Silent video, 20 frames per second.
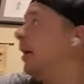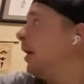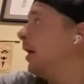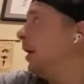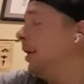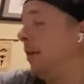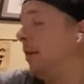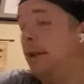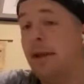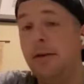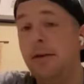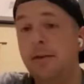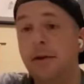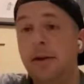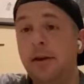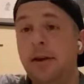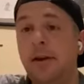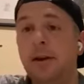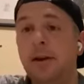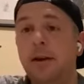And
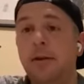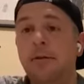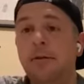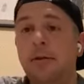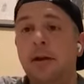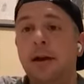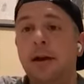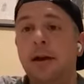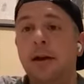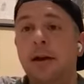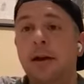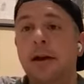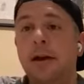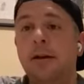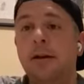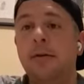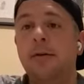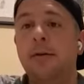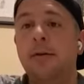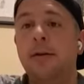David is rocking
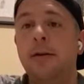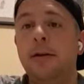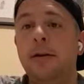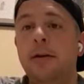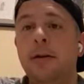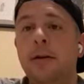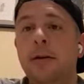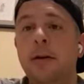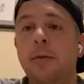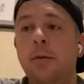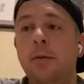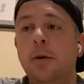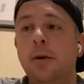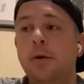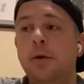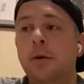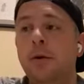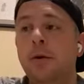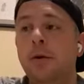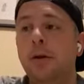out, and we're
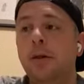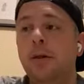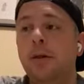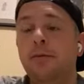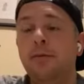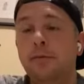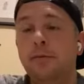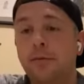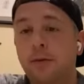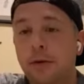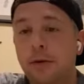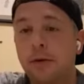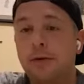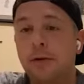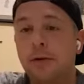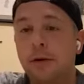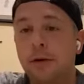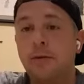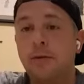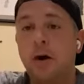doing the first
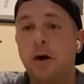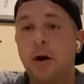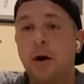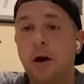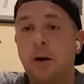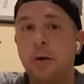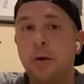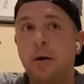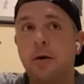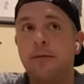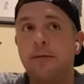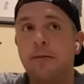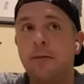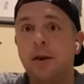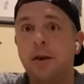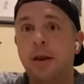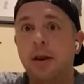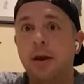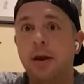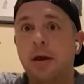of our
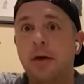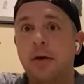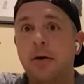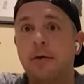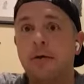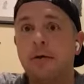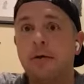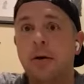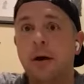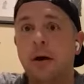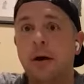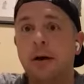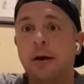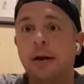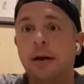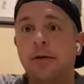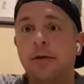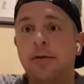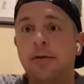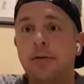videos
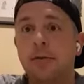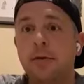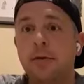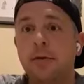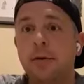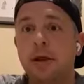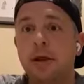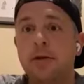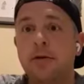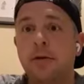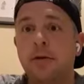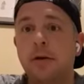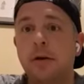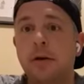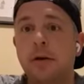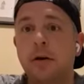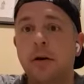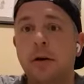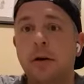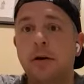talking through each of the
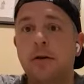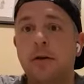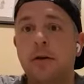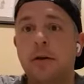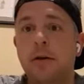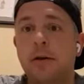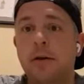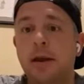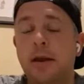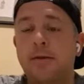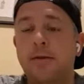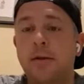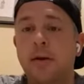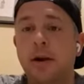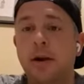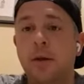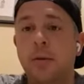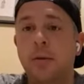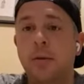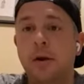cards. And David and
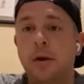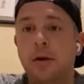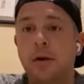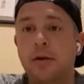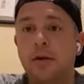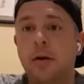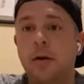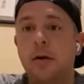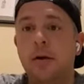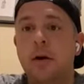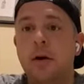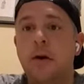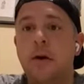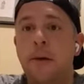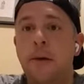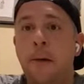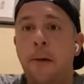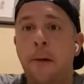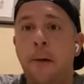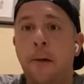I wanted to start
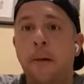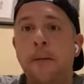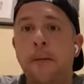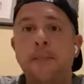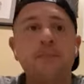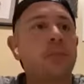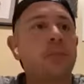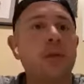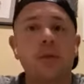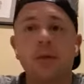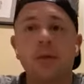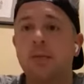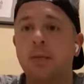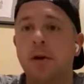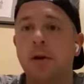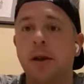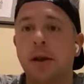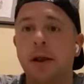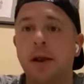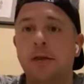this
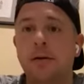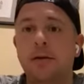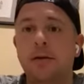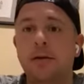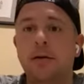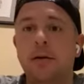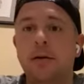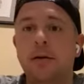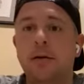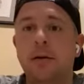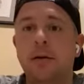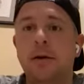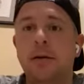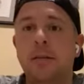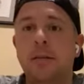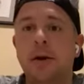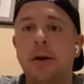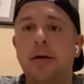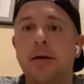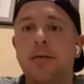one together just to talk
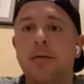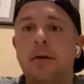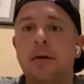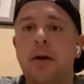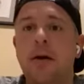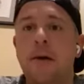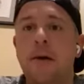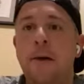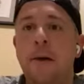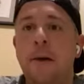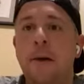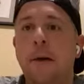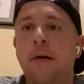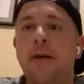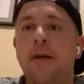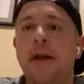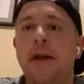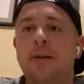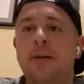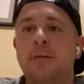about the
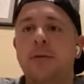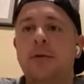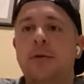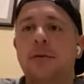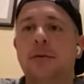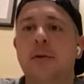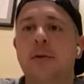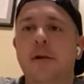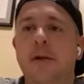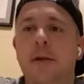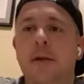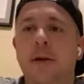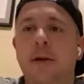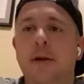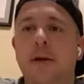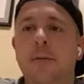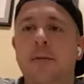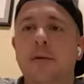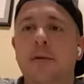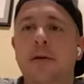decks. What's going on,
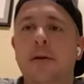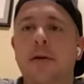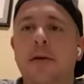D-Dubs?